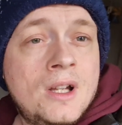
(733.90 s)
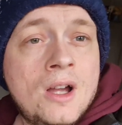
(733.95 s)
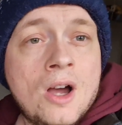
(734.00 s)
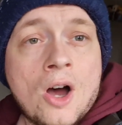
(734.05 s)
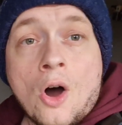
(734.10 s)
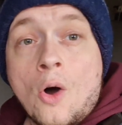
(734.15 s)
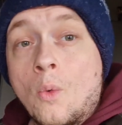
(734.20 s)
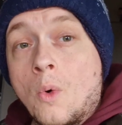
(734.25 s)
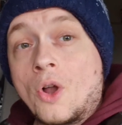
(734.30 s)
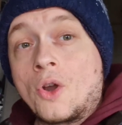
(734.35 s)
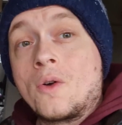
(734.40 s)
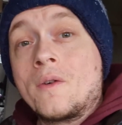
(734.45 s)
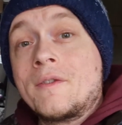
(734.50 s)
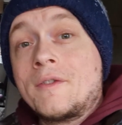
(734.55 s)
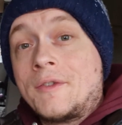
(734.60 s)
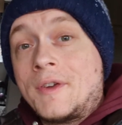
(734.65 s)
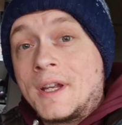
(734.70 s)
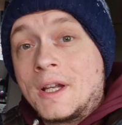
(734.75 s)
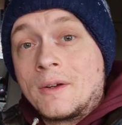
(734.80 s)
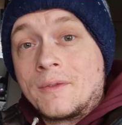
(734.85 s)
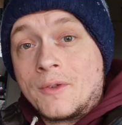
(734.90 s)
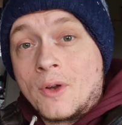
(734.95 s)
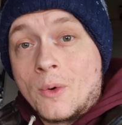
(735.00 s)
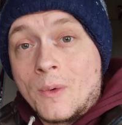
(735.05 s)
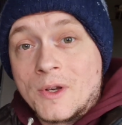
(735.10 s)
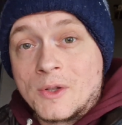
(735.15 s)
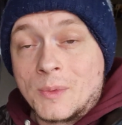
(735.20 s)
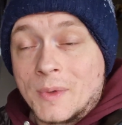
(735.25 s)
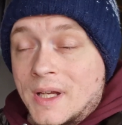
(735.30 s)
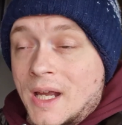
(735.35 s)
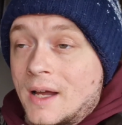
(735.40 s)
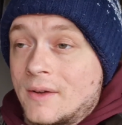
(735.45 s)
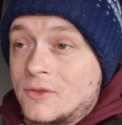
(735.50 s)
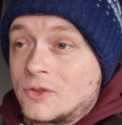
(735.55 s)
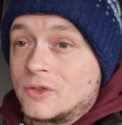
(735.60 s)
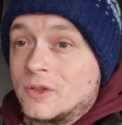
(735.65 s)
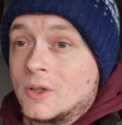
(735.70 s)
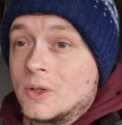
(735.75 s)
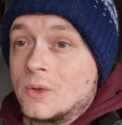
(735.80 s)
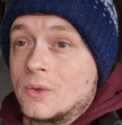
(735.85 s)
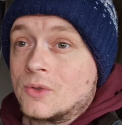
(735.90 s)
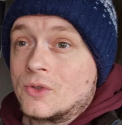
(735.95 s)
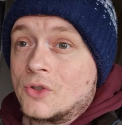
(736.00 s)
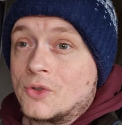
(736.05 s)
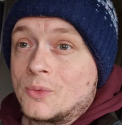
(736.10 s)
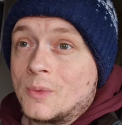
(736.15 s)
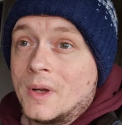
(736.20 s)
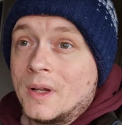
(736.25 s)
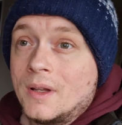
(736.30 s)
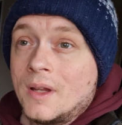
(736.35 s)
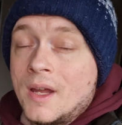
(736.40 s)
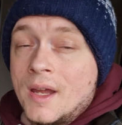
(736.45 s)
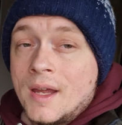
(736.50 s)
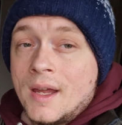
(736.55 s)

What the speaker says: Oh, one other thing I've noticed with Kaftrios as well.